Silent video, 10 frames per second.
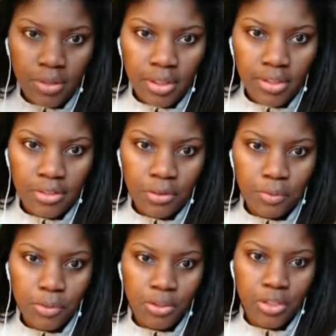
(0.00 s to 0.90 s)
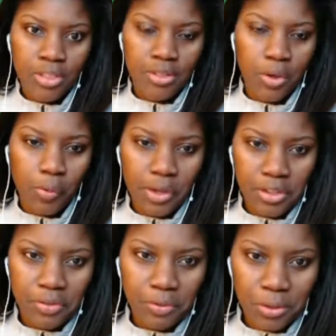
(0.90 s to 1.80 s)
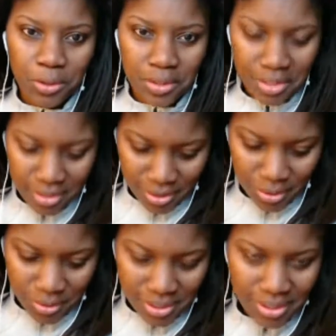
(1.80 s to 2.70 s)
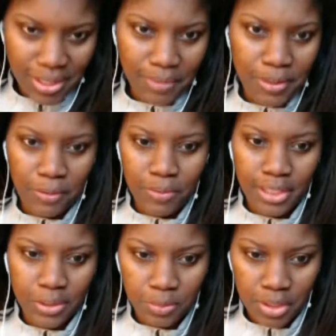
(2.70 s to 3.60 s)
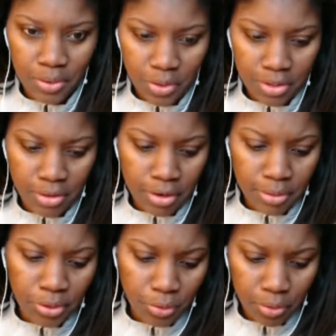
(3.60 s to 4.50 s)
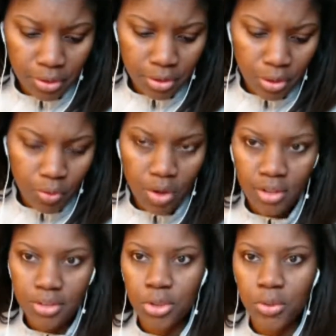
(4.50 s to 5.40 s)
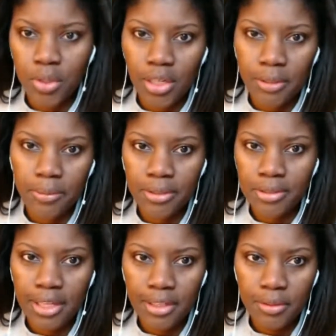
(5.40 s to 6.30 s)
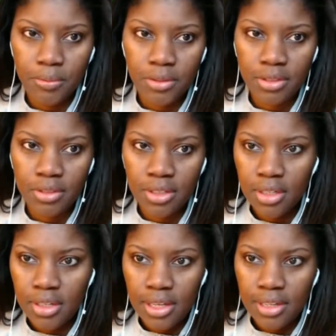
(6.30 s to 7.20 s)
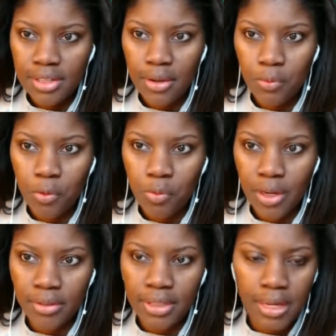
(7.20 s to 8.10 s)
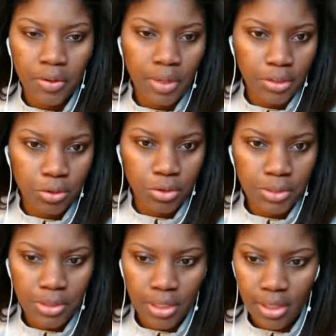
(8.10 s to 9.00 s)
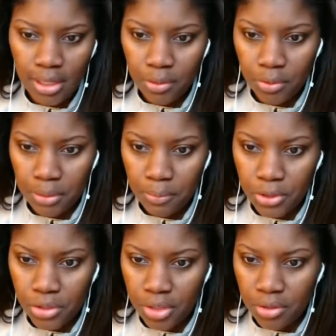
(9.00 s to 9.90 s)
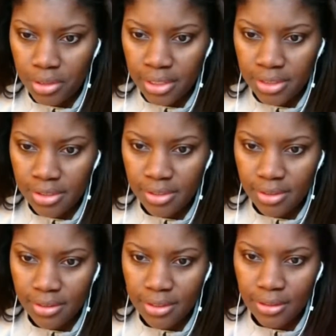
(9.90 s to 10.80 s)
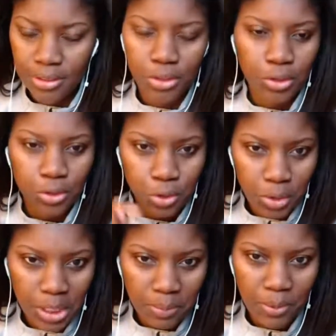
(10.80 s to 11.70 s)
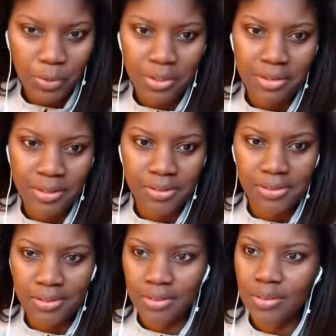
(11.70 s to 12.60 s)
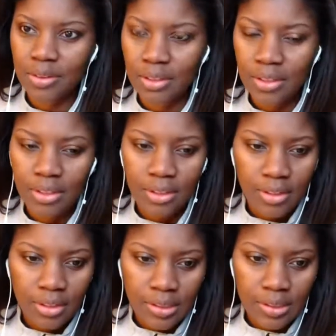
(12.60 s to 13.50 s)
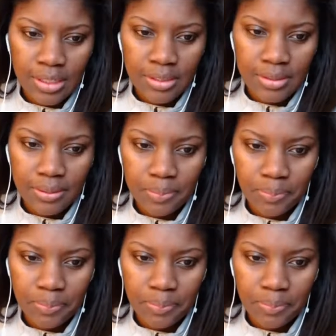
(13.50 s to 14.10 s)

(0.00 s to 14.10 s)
guys so much, as always, for tuning into this segment of Black Spring with Autumn. So we're going to go on to our Epoch Times, and that will round out our streams. I really appreciate you guys. That's a stream with an S. All right.